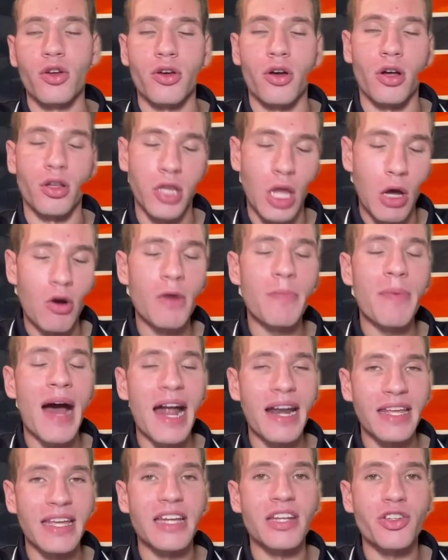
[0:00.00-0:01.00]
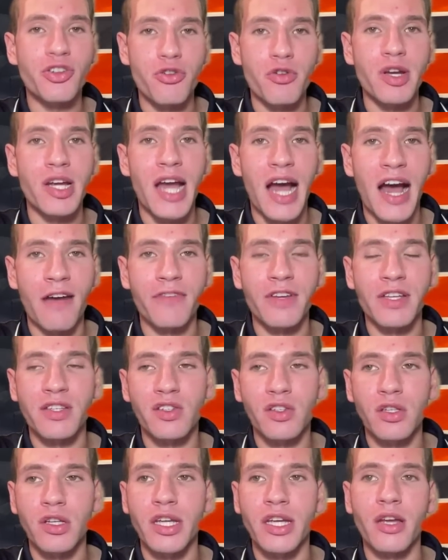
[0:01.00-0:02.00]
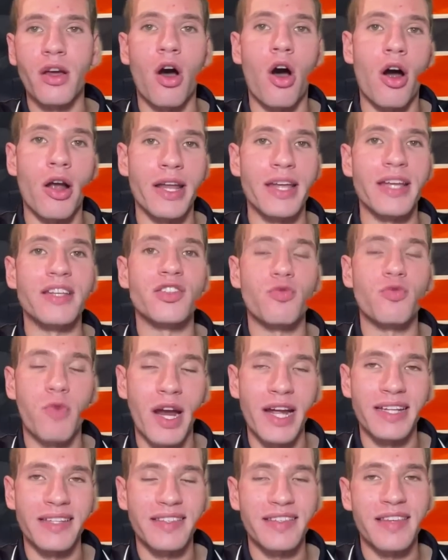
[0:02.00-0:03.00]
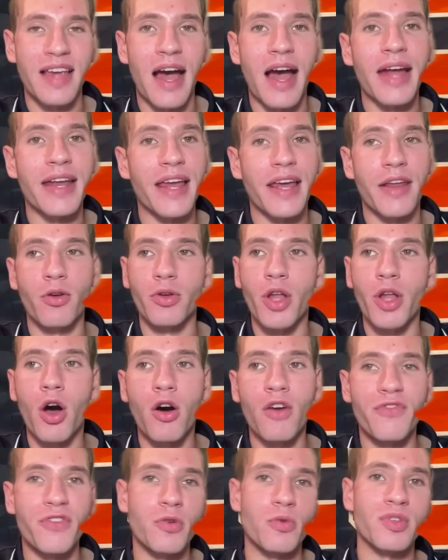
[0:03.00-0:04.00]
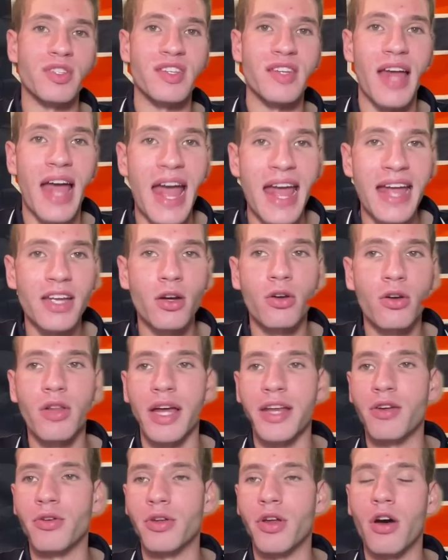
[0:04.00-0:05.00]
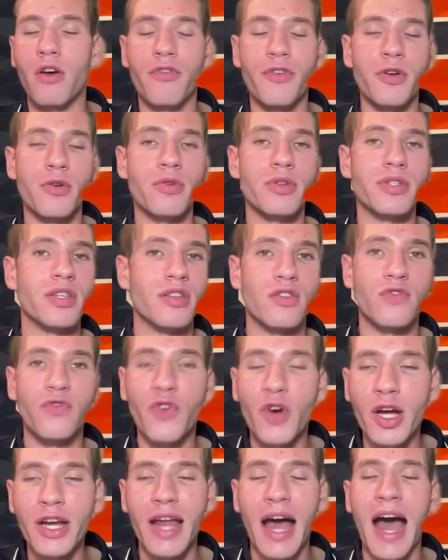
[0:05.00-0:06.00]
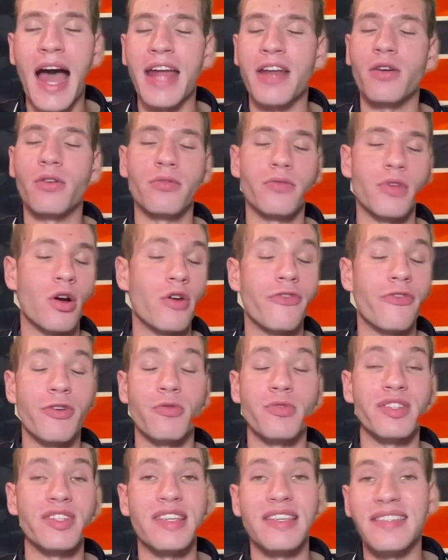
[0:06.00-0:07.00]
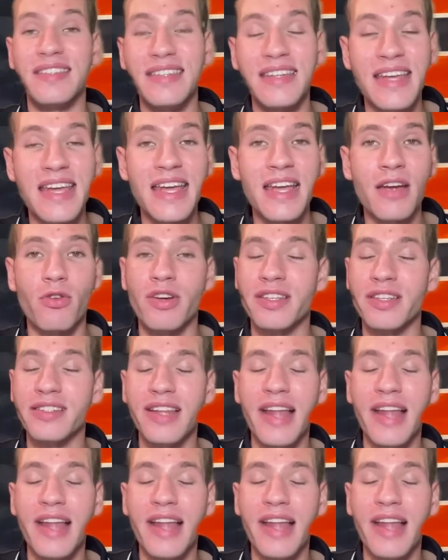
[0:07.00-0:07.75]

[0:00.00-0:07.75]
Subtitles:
a lower body injury, obviously, on his right side. I don't know if it was an ankle. I don't know if it was his foot. I don't know if it was his knee or his